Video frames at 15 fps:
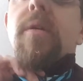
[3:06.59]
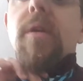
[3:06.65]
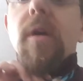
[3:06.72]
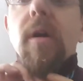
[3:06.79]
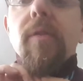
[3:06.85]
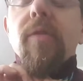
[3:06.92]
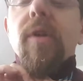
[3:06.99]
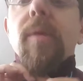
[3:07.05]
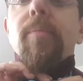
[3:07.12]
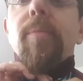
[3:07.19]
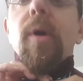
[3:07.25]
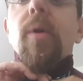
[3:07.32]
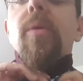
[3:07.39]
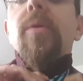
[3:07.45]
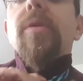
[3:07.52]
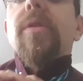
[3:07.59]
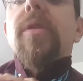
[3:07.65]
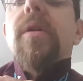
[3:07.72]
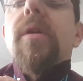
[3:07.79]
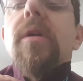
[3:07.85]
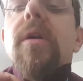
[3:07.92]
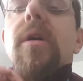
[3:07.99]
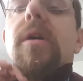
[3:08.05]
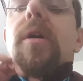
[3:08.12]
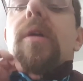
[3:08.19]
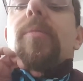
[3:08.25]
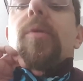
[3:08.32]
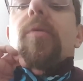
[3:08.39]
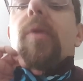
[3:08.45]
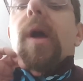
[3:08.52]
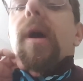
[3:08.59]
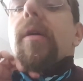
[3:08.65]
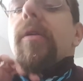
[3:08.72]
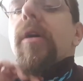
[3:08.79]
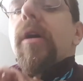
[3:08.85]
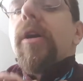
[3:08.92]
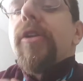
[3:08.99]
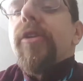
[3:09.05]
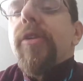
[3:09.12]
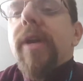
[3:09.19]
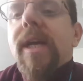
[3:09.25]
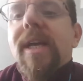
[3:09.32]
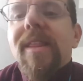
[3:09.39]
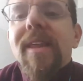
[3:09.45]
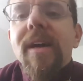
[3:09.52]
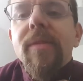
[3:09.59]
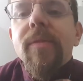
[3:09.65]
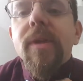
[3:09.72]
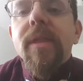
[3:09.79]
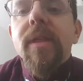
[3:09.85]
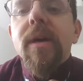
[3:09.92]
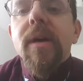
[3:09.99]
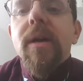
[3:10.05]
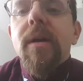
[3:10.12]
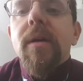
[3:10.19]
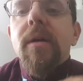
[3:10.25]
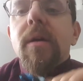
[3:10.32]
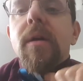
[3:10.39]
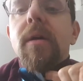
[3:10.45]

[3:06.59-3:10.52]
covering both, come around underneath everything,